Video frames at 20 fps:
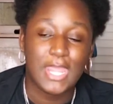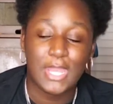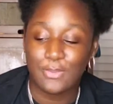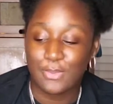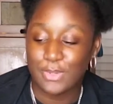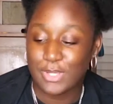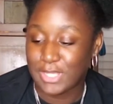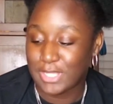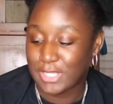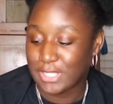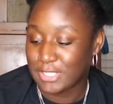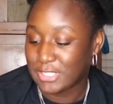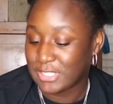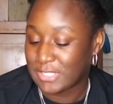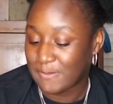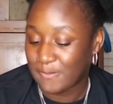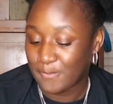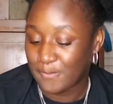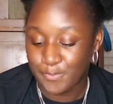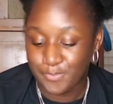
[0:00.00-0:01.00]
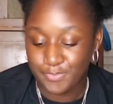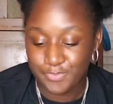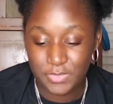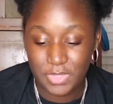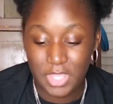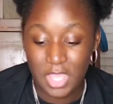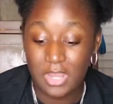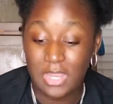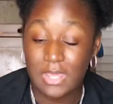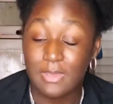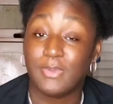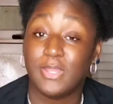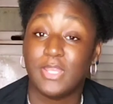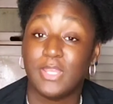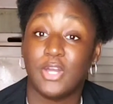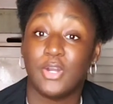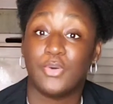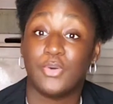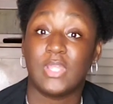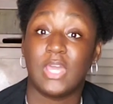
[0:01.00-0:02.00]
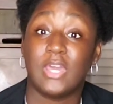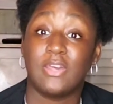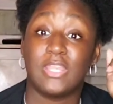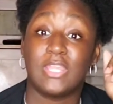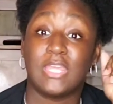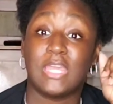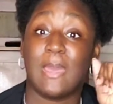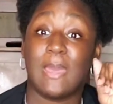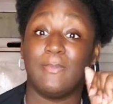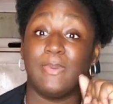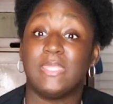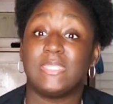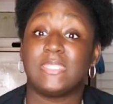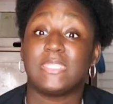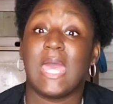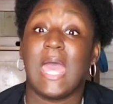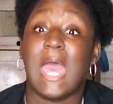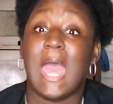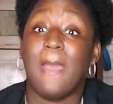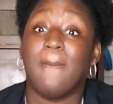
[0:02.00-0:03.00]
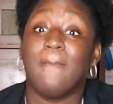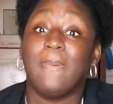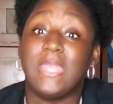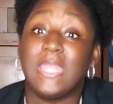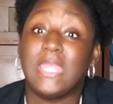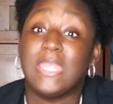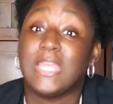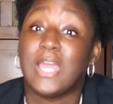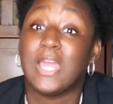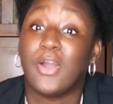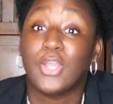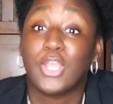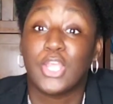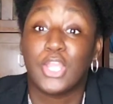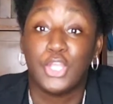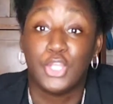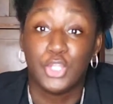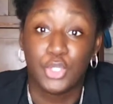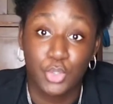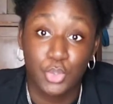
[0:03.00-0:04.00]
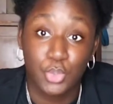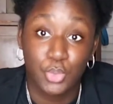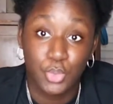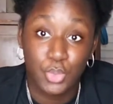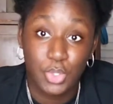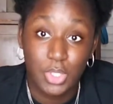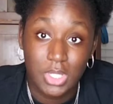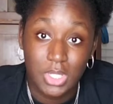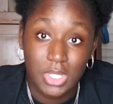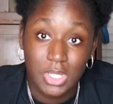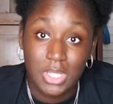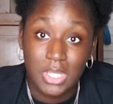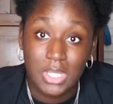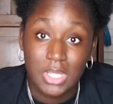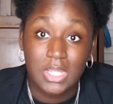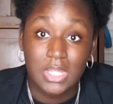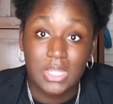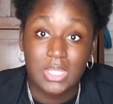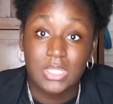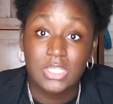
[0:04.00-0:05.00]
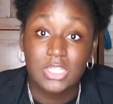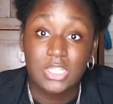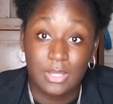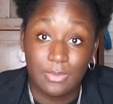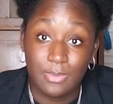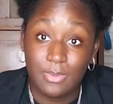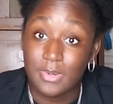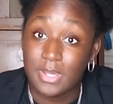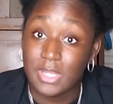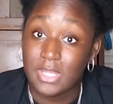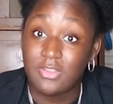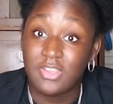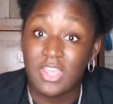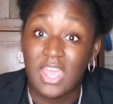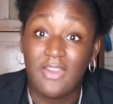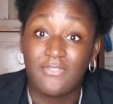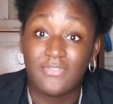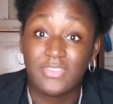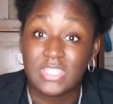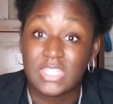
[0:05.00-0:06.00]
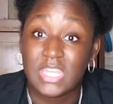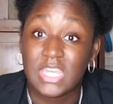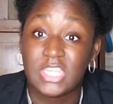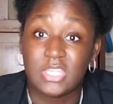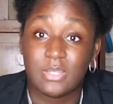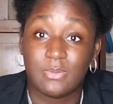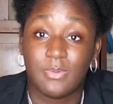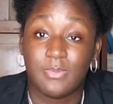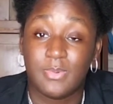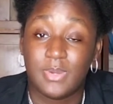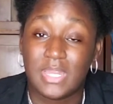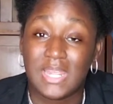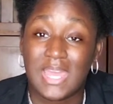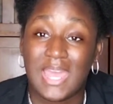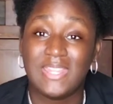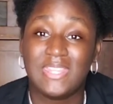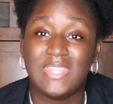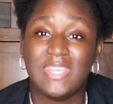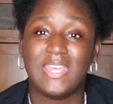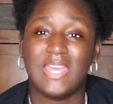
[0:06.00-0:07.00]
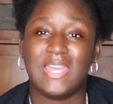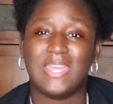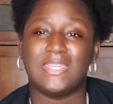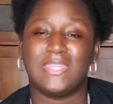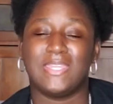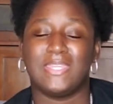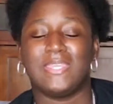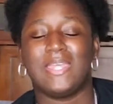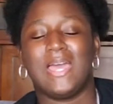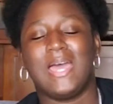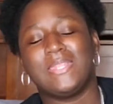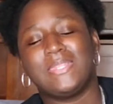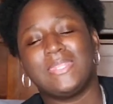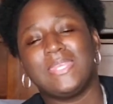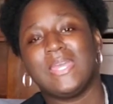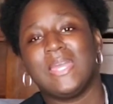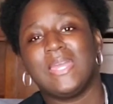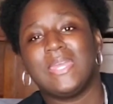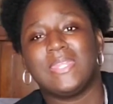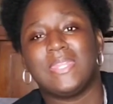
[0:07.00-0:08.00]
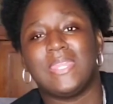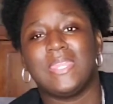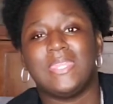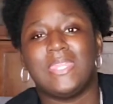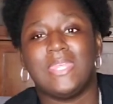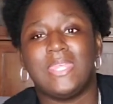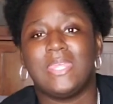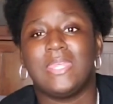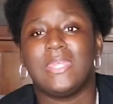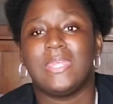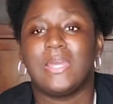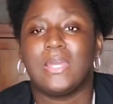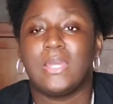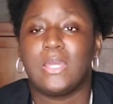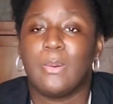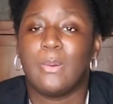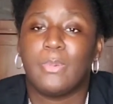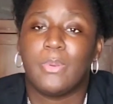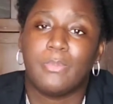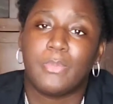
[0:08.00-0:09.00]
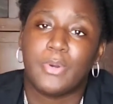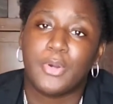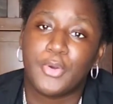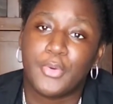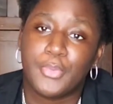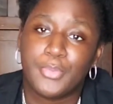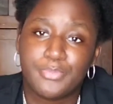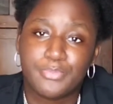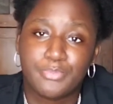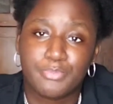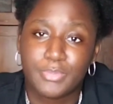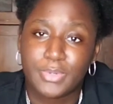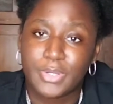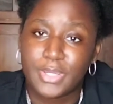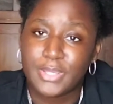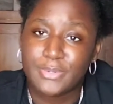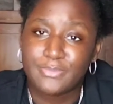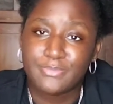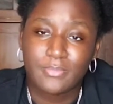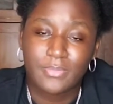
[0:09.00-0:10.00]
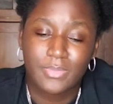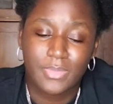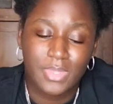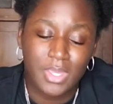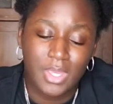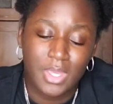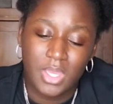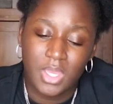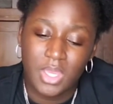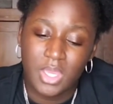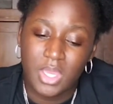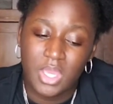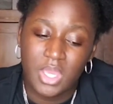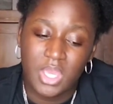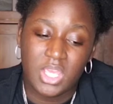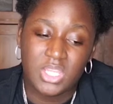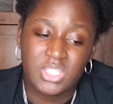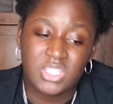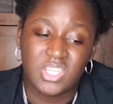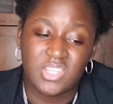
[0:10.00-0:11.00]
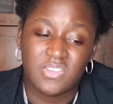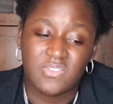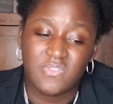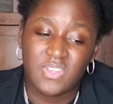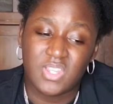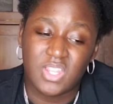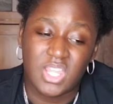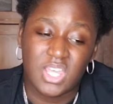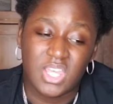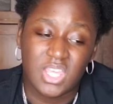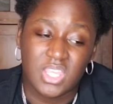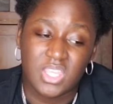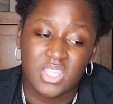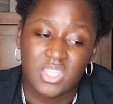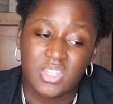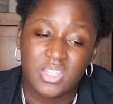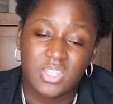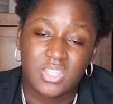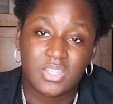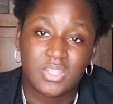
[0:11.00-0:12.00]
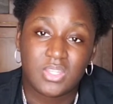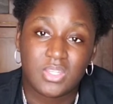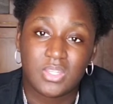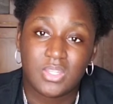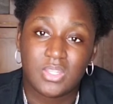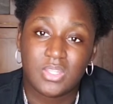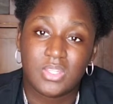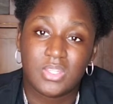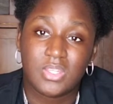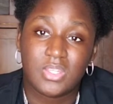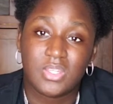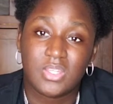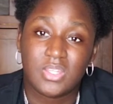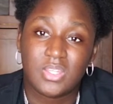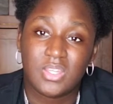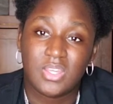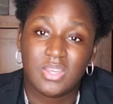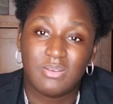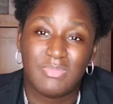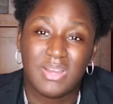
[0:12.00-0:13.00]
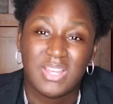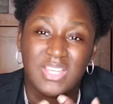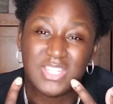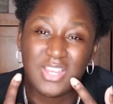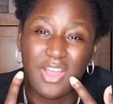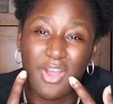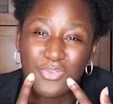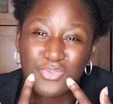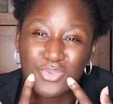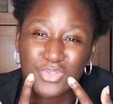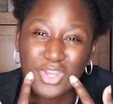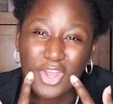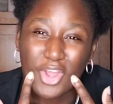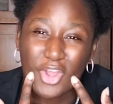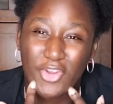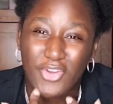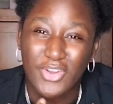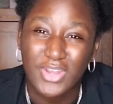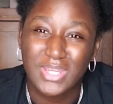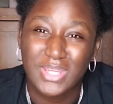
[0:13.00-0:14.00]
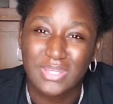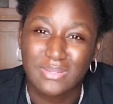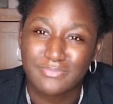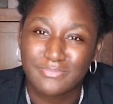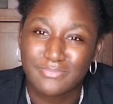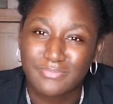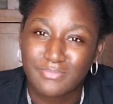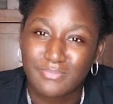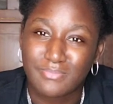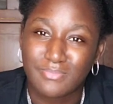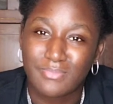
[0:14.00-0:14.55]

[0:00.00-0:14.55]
Anyways, y'all let me know down in the comments how many y'all can do Chubby Bunny. You have to say Chubby Bunny. I think I could have I think I could have did a couple more, but I just feel like it. My jaw was hurting.